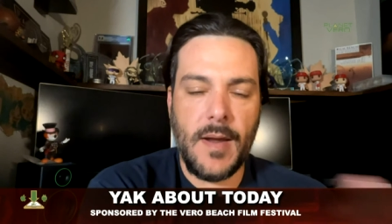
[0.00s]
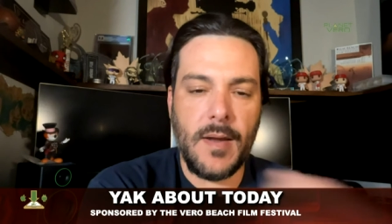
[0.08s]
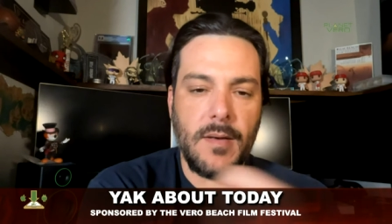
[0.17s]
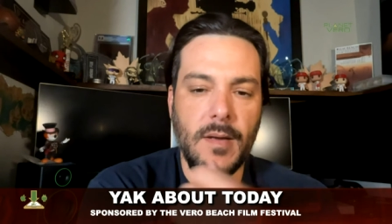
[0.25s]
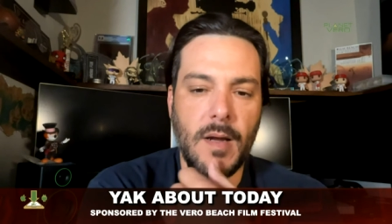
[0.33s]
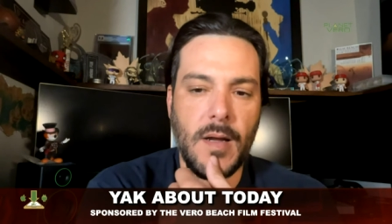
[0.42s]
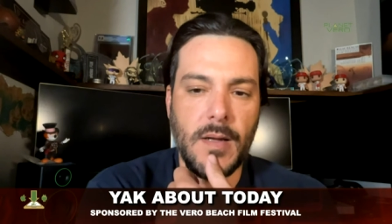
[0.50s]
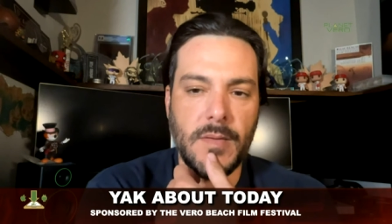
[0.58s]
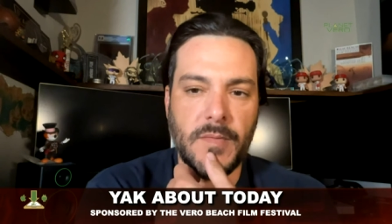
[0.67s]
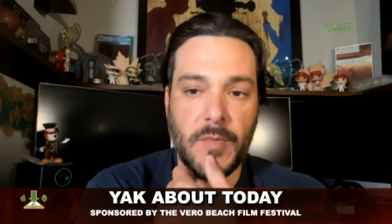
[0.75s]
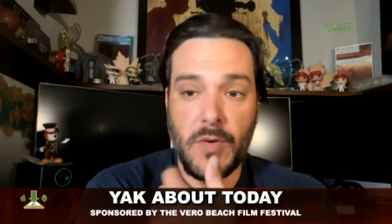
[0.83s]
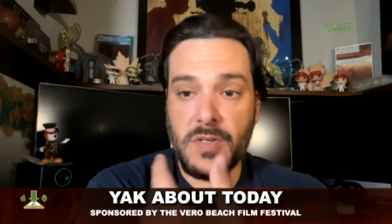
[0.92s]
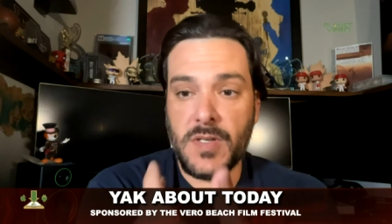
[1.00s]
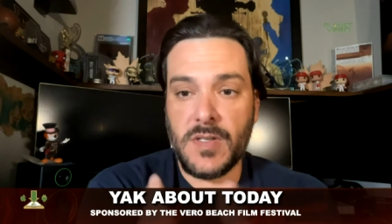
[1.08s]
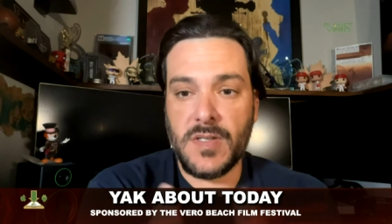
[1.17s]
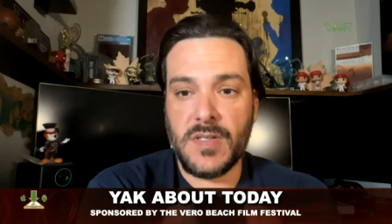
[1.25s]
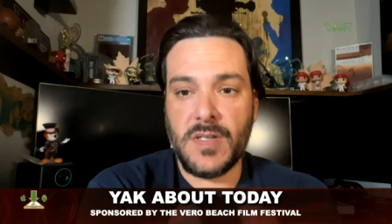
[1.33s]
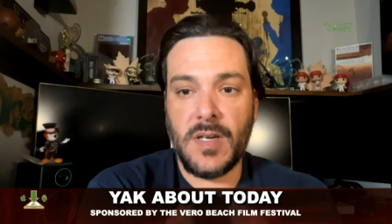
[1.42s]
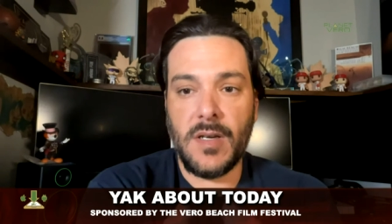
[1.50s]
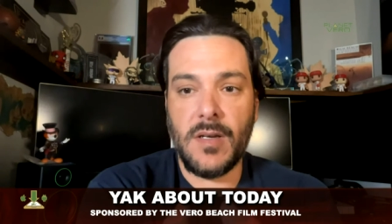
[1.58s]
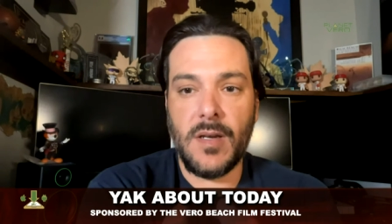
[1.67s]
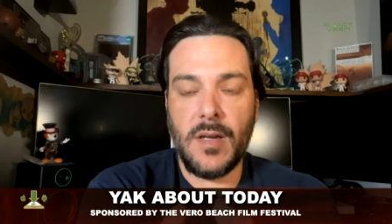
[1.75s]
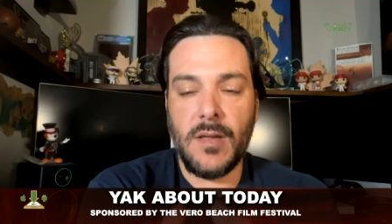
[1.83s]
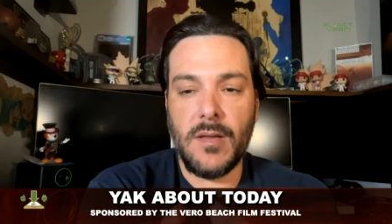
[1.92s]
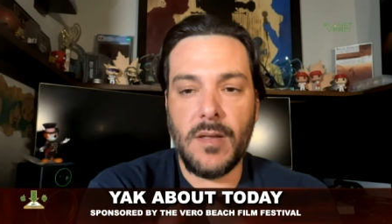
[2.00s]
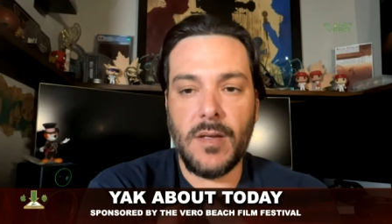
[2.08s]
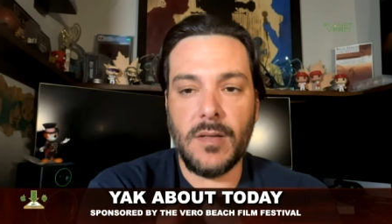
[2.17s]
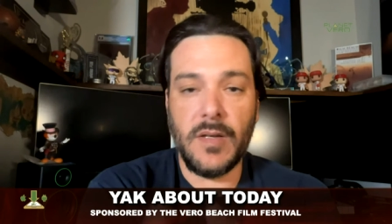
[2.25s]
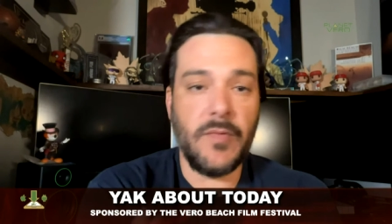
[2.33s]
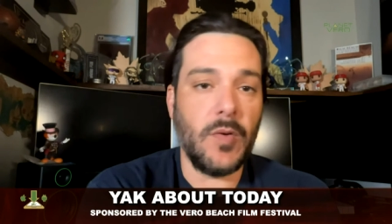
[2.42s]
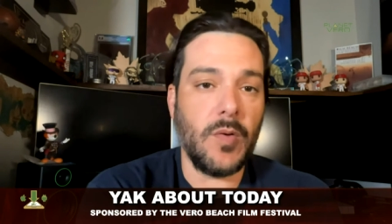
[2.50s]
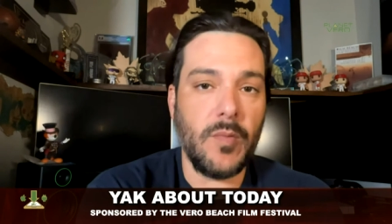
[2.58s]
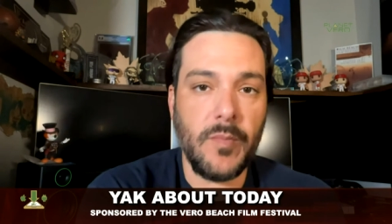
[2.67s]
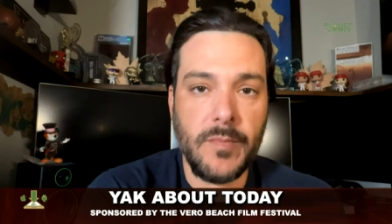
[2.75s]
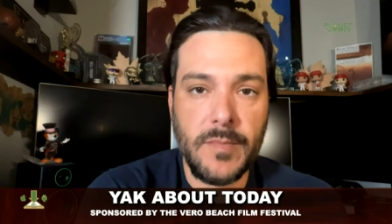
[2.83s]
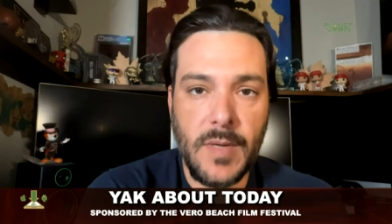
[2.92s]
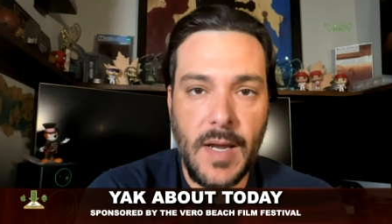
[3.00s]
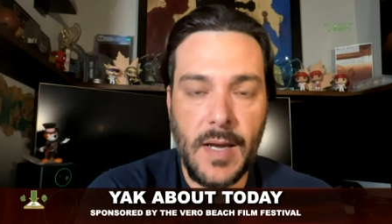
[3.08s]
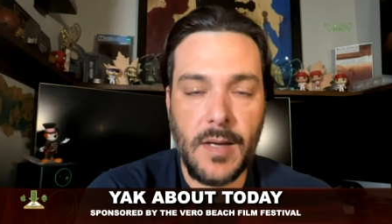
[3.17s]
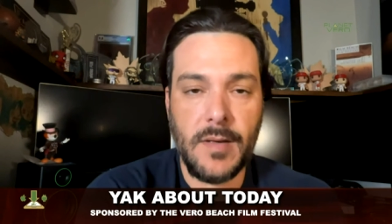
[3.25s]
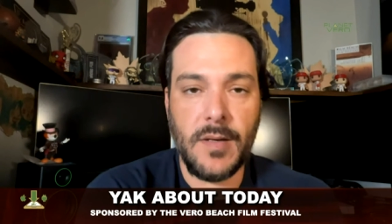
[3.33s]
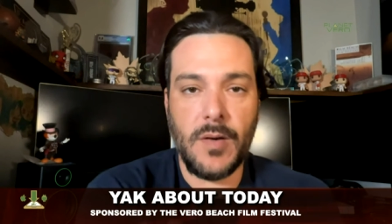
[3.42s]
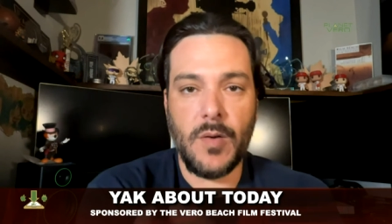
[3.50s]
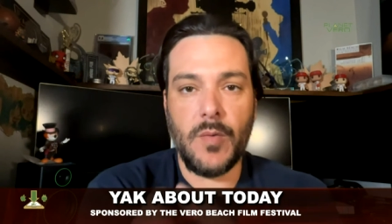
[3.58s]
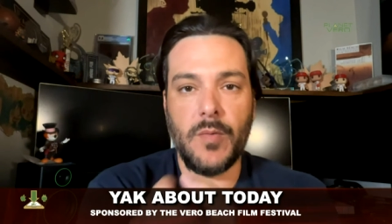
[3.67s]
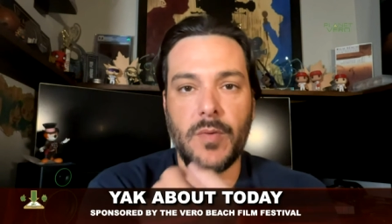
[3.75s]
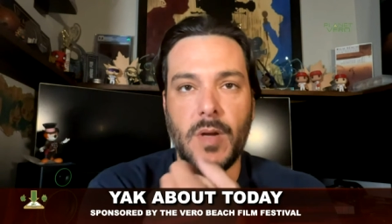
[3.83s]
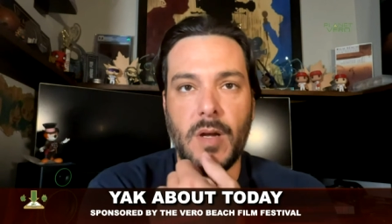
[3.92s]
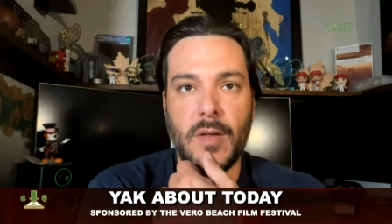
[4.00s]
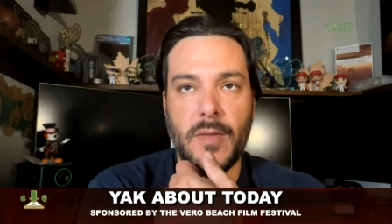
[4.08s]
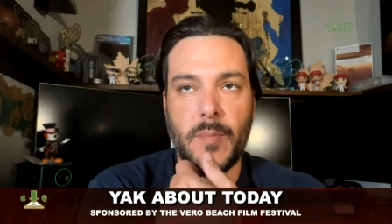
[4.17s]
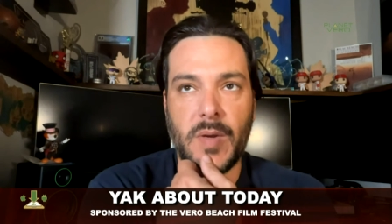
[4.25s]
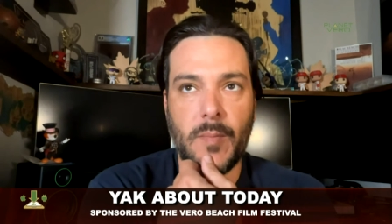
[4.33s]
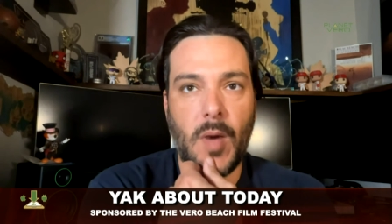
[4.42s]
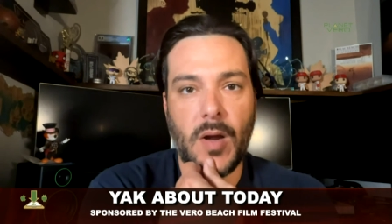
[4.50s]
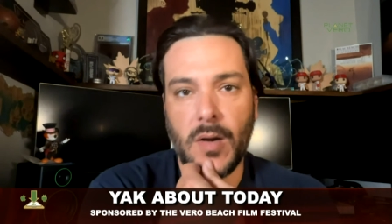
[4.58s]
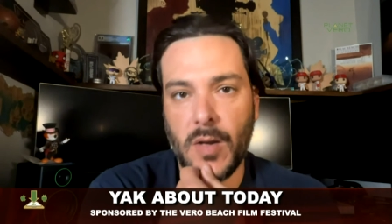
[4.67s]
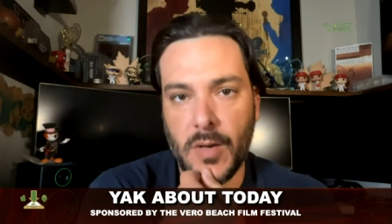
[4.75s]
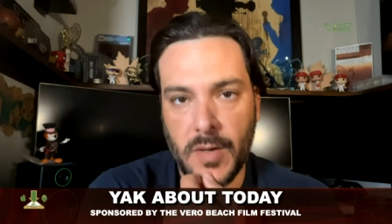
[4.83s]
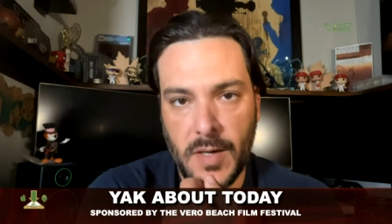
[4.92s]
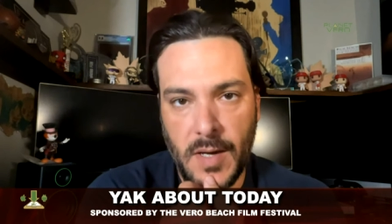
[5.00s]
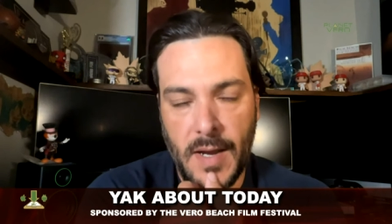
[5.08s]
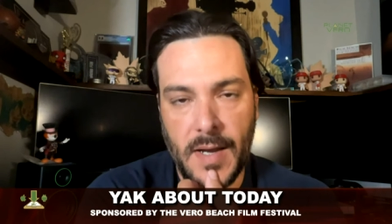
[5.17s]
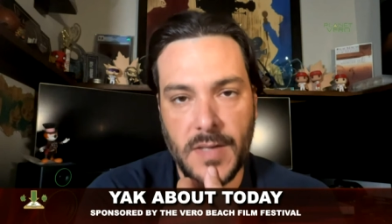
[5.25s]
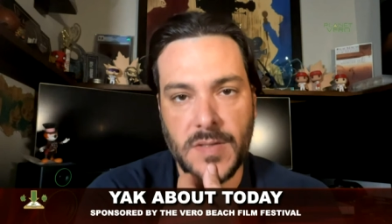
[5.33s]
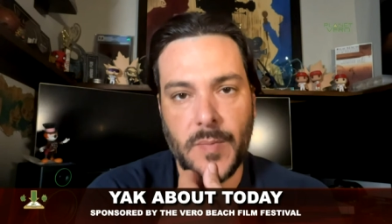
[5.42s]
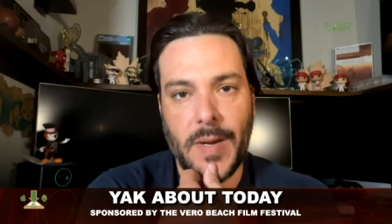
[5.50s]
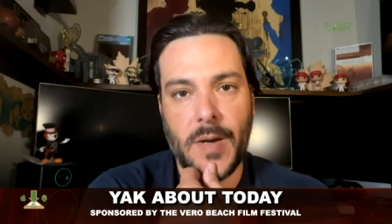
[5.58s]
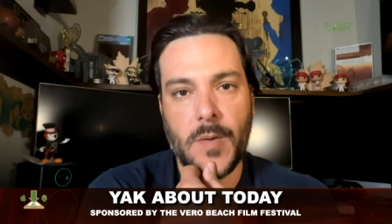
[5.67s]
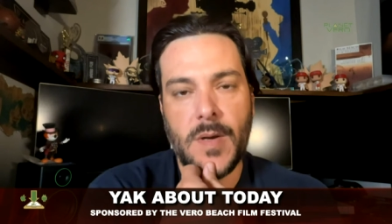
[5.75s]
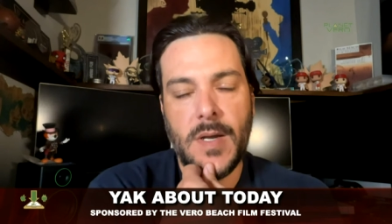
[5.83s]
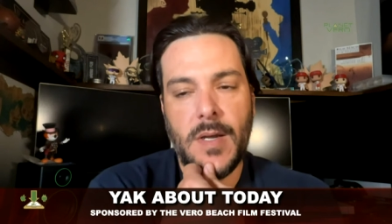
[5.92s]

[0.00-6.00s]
And, for instance, the scene in the living room and, you know, the big monologue he has about